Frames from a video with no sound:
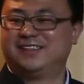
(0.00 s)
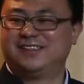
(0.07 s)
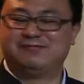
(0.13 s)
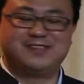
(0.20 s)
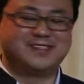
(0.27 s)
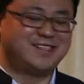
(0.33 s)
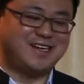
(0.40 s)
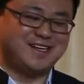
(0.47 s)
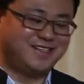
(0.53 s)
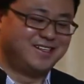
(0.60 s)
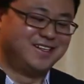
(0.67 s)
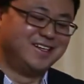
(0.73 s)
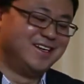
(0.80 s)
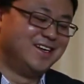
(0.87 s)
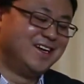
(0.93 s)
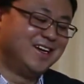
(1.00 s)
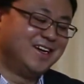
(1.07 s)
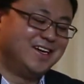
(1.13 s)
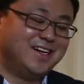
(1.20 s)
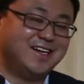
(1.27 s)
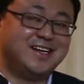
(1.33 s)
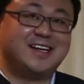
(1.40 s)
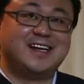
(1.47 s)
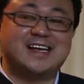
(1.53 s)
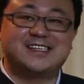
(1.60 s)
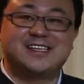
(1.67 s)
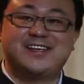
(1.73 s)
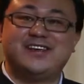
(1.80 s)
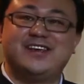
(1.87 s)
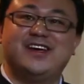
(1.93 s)
What's that?
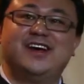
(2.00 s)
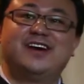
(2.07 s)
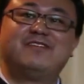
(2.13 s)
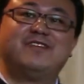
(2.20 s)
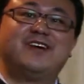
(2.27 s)
Last year,